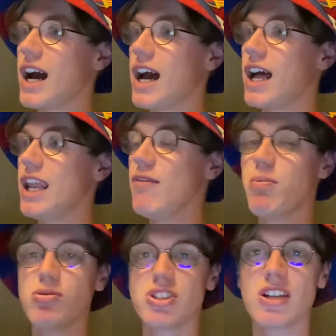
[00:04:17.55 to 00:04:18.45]
And
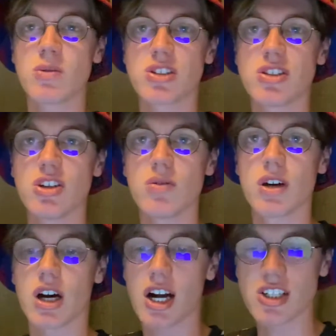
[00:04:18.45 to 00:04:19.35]
Liverpool just didn't know what to do.
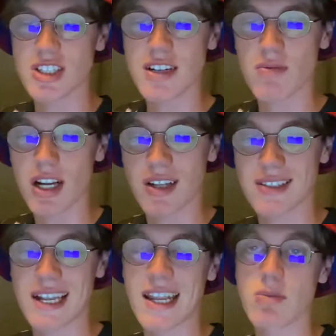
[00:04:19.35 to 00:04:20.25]
I just didn't really
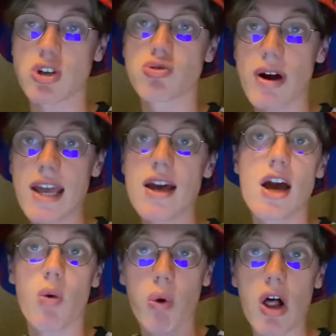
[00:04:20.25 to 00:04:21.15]
understand it. It was a great,
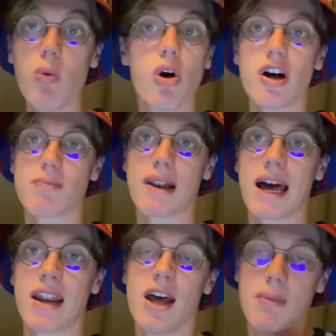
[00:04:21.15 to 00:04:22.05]
well-worked
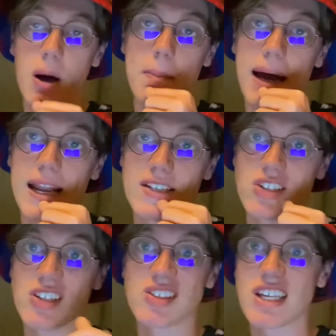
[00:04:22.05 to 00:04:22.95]
plan by Palace. You
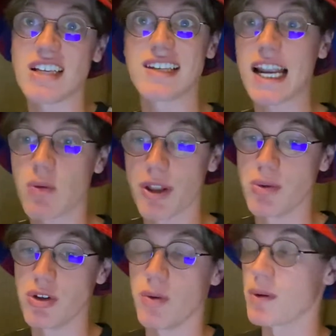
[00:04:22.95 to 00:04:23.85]
can see exactly what they were
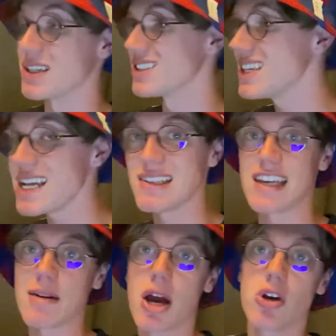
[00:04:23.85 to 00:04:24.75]
doing. They were going to sit in
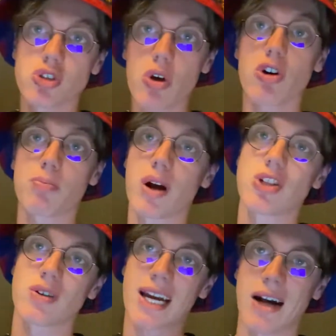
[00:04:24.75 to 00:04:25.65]
deep, soak up
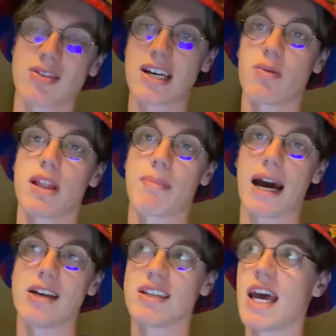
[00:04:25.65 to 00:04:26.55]
pressure and counter-attack with their
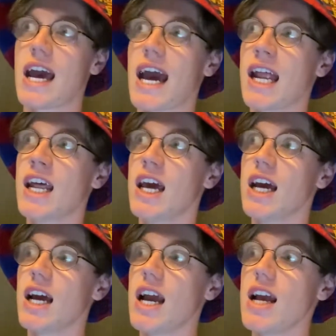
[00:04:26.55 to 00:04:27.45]
pace. And
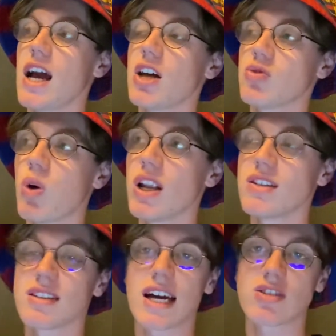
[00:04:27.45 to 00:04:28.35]
as well as
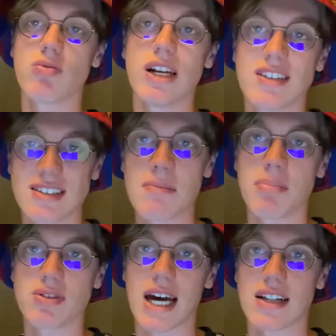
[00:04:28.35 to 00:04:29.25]
that's a really simple
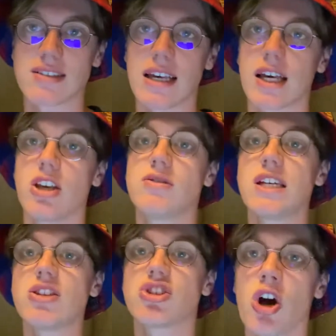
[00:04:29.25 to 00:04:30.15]
tactic. You see
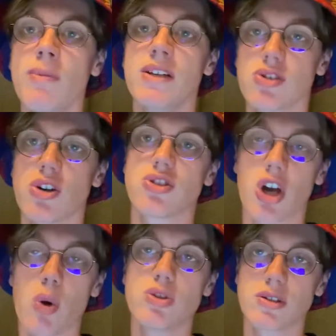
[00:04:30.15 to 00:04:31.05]
so many sides
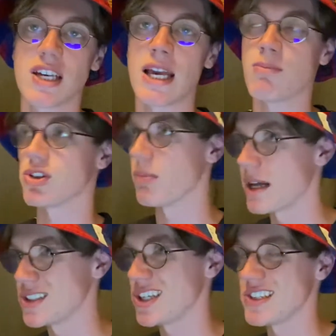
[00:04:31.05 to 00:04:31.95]
go to teams like Man
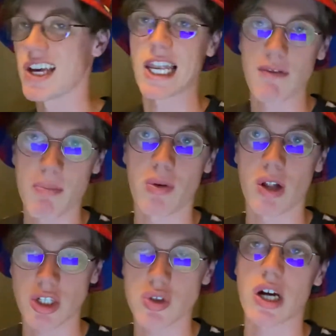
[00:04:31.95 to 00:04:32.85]
City and Liverpool
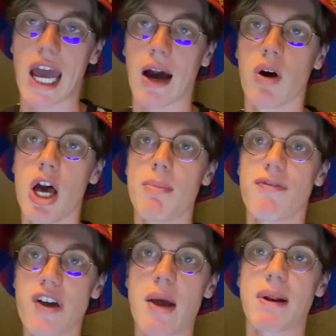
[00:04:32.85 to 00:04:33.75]
and try it out. But
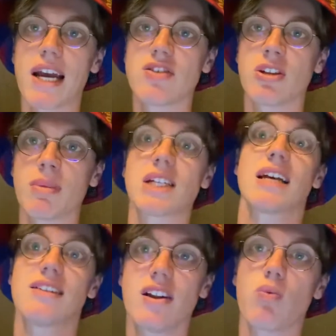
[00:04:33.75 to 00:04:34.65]
fair play to them because they
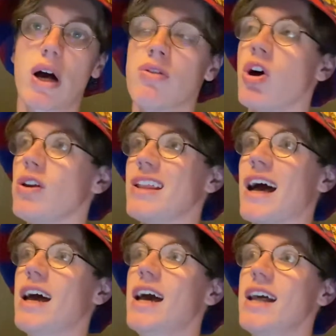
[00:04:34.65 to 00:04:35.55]
did it well. Not only
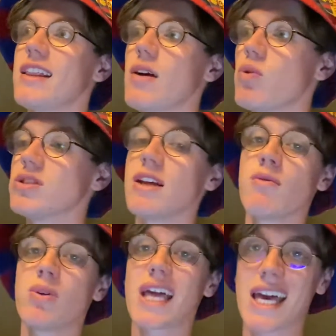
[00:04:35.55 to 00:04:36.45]
that, they wasn't even
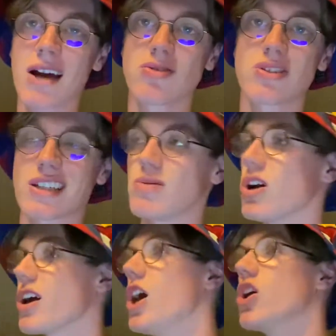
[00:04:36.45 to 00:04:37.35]
with their counter-attacks. It was
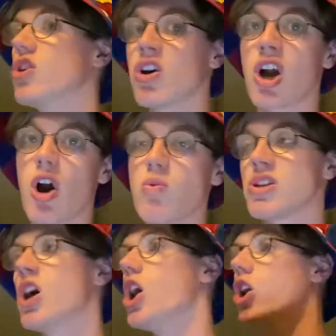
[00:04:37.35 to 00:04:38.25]
like gung-ho. It
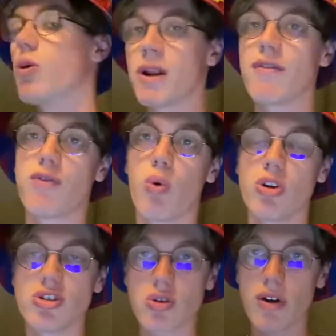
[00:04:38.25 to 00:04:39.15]
wasn't lobbing it forward. You
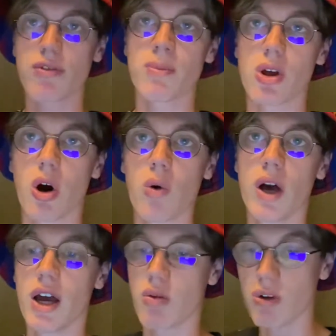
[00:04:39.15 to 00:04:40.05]
saw it from the goal.
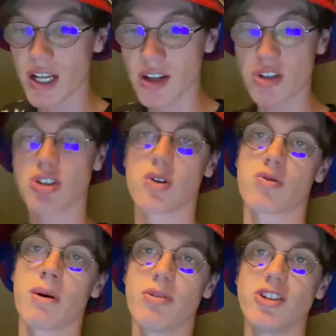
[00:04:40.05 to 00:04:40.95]
A really nice touch from
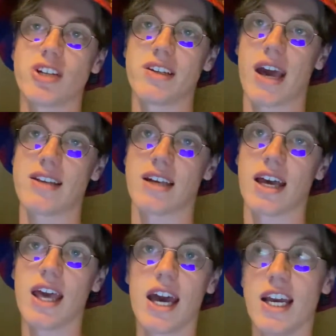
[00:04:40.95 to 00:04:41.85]
Eberechi Eze.
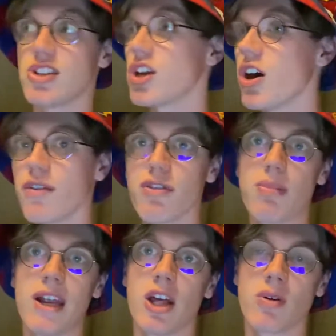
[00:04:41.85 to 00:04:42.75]
He's turned
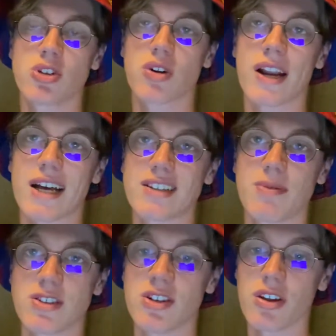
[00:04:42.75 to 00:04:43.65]
Fabinho and Trent as if
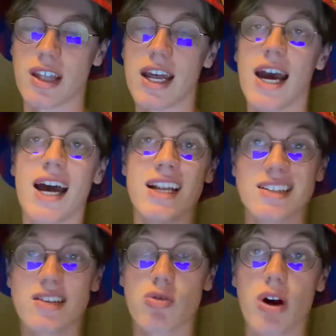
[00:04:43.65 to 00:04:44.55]
it's nothing. And it's
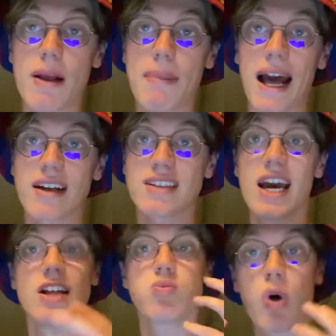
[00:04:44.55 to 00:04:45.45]
a great pass.
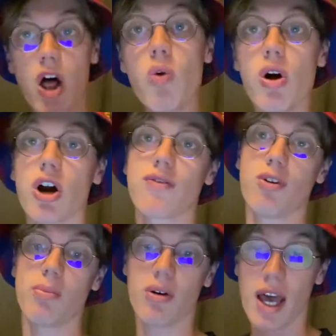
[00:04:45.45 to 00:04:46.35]
It's well-worked
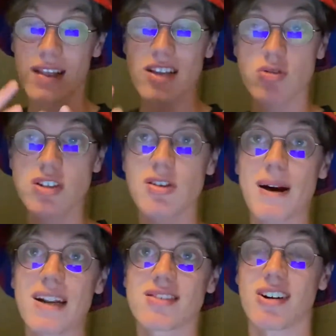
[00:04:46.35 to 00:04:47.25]
football. This Crystal
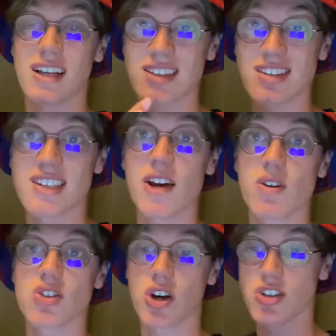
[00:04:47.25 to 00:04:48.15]
Palace side is a serious
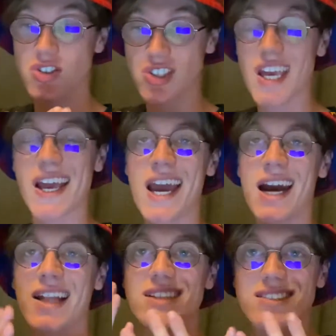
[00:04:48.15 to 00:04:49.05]
side. You're seeing,
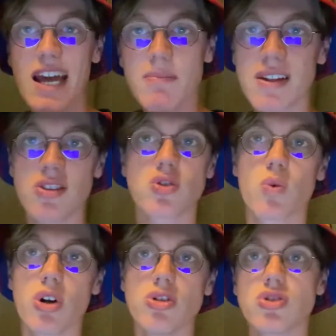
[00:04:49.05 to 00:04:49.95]
and there's depth in the
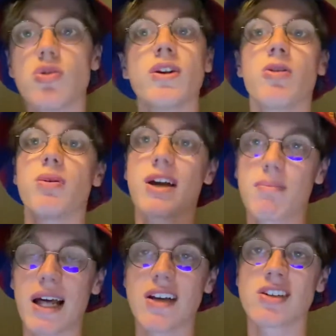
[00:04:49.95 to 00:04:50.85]
squad. You saw when they were bringing
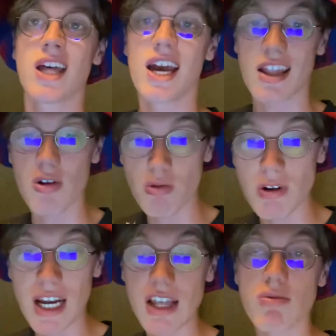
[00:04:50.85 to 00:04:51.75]
players on. They're a
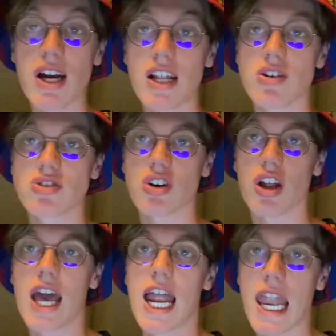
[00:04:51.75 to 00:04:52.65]
really, really good side.
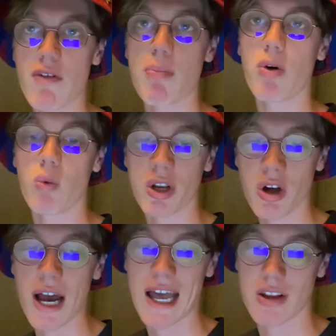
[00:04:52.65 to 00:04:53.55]
Liverpool were
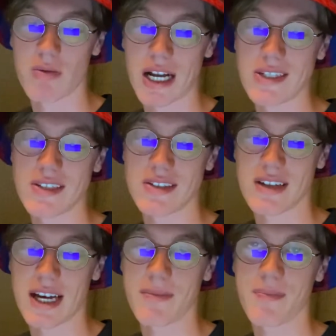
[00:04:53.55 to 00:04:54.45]
not at the races today.